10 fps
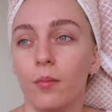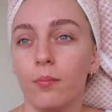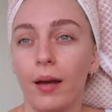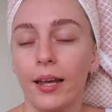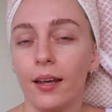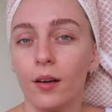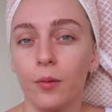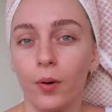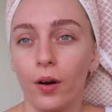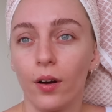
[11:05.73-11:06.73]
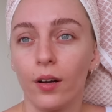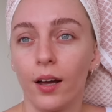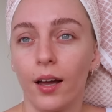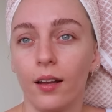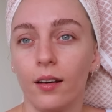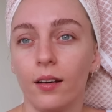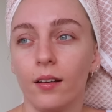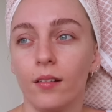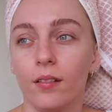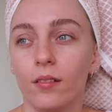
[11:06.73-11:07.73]
making it work
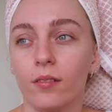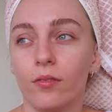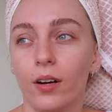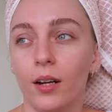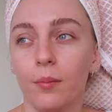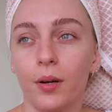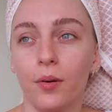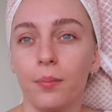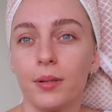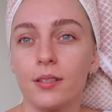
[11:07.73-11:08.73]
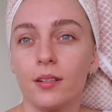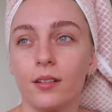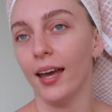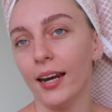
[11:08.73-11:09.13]
and running my own business.